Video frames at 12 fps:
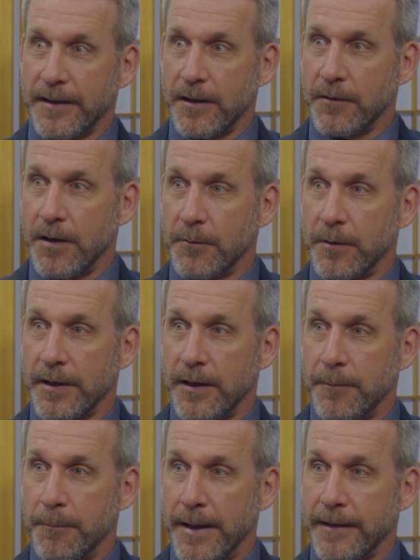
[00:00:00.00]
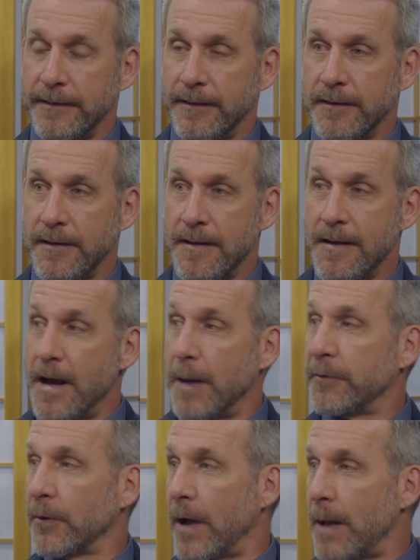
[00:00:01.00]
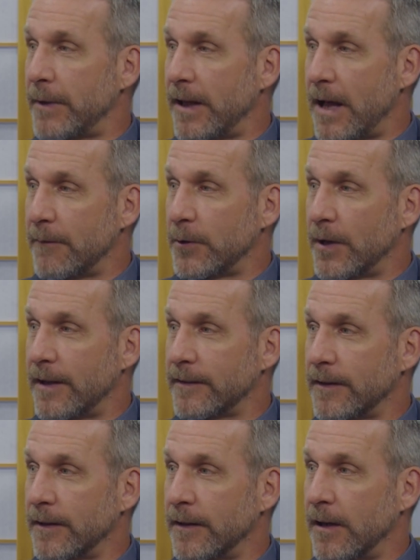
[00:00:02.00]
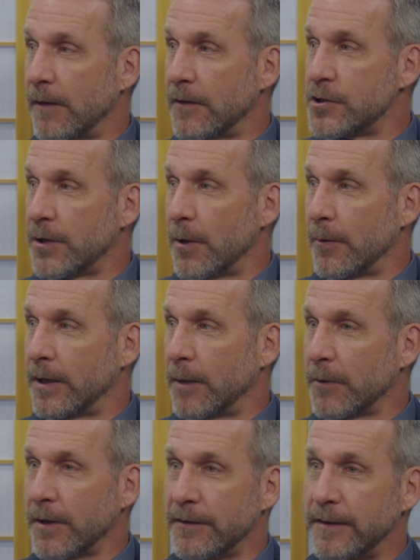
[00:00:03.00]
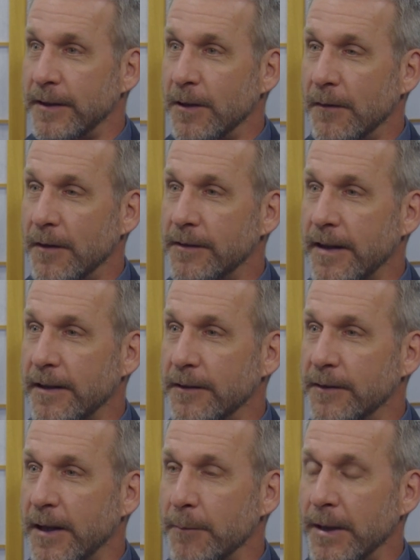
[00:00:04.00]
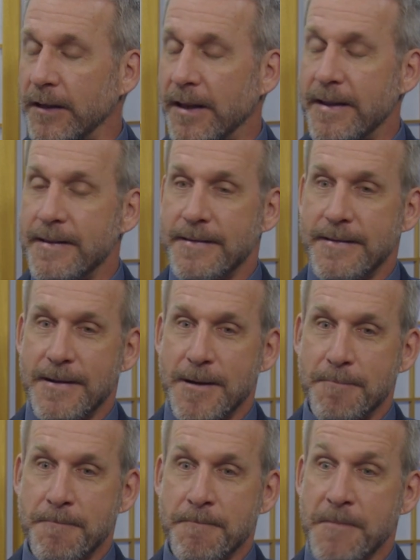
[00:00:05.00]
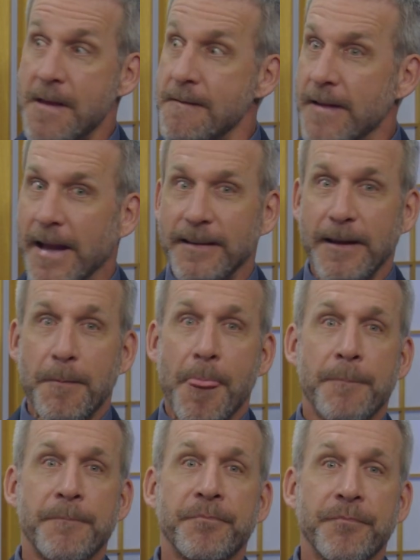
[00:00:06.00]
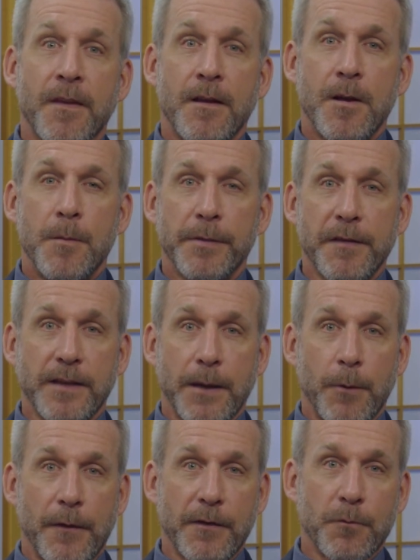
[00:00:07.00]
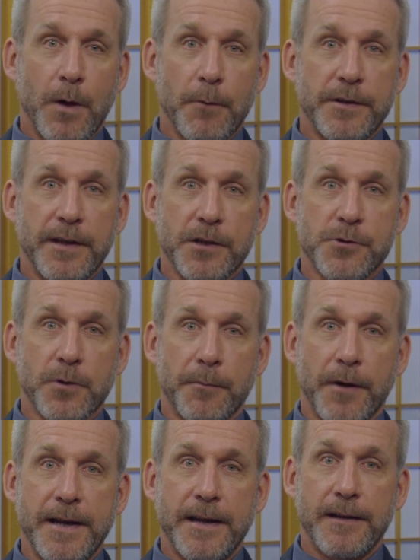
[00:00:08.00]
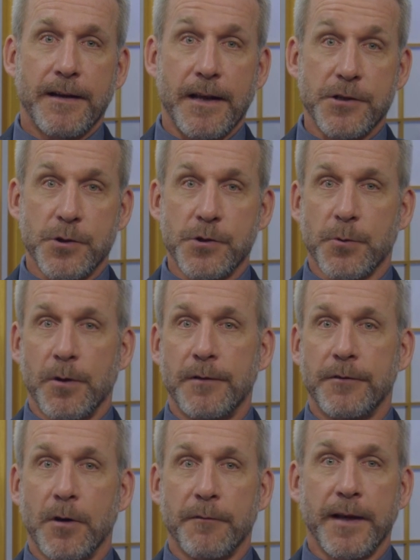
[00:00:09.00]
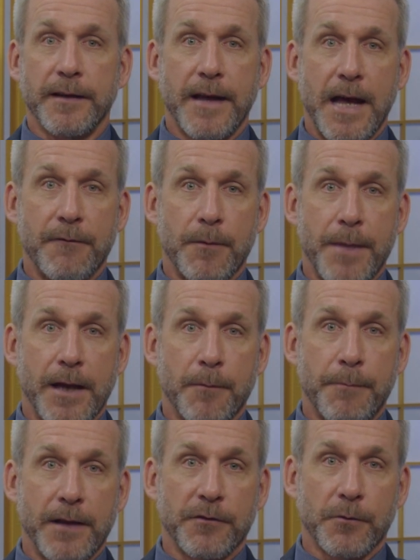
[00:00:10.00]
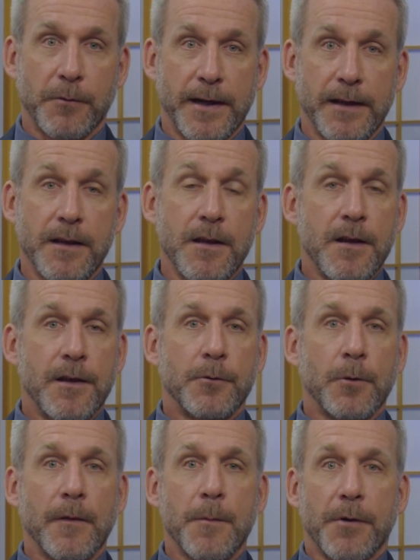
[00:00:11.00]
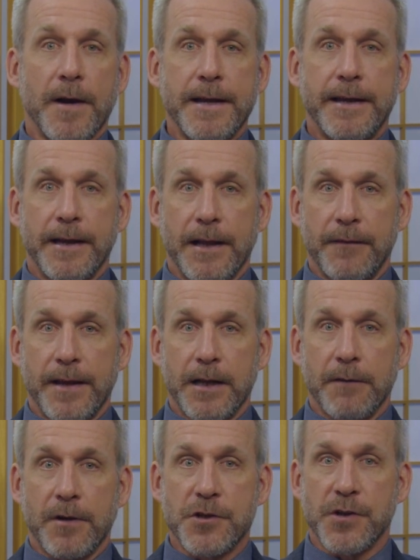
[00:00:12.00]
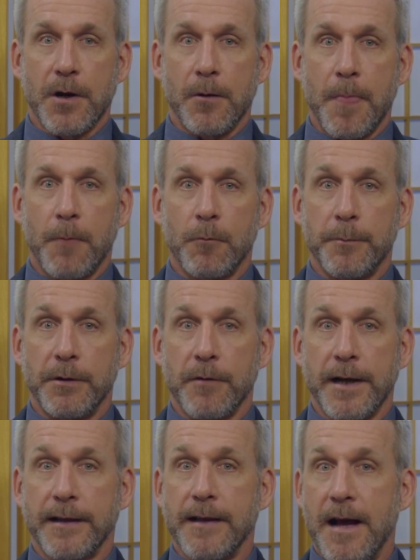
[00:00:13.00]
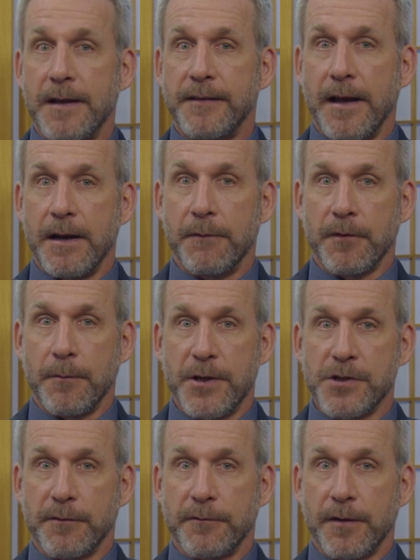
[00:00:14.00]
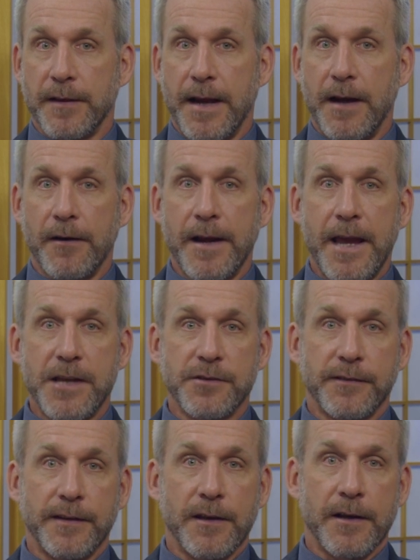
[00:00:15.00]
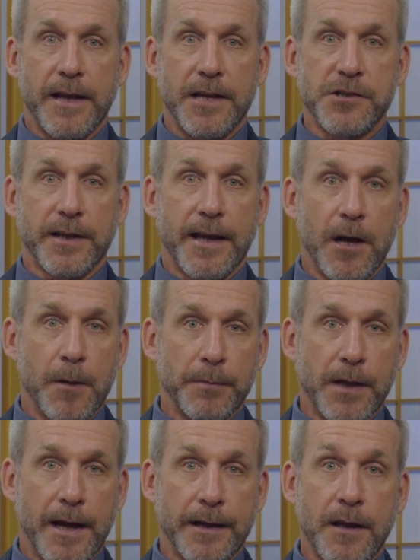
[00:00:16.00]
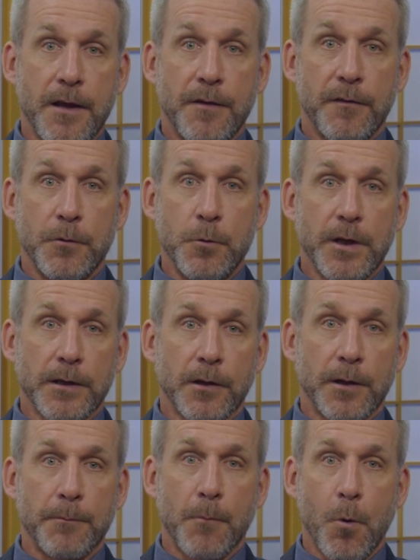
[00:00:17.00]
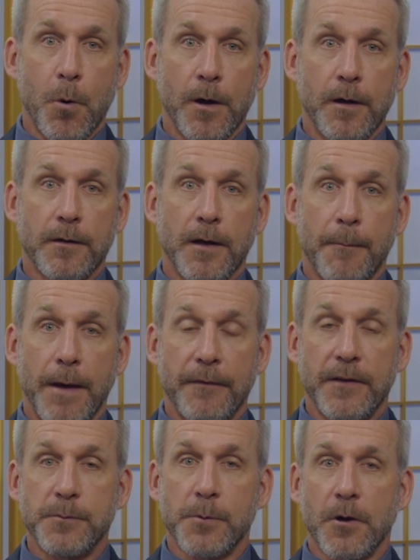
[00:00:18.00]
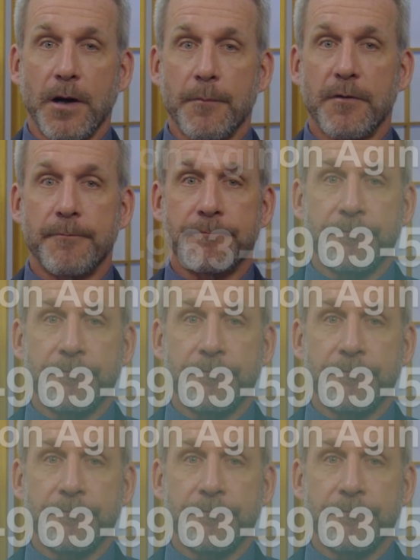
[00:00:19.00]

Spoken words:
like a really good mix. I'm so happy to have you guys on the show, and I'm going to see you on the second segment, and hang tight. Please stay with us while we take a short break. As usual, don't forget to have a pen and pencil ready. During the break and at the end of our show, we'll be running contact information for the Area Agency on Aging Helpline so you can learn more about these programs.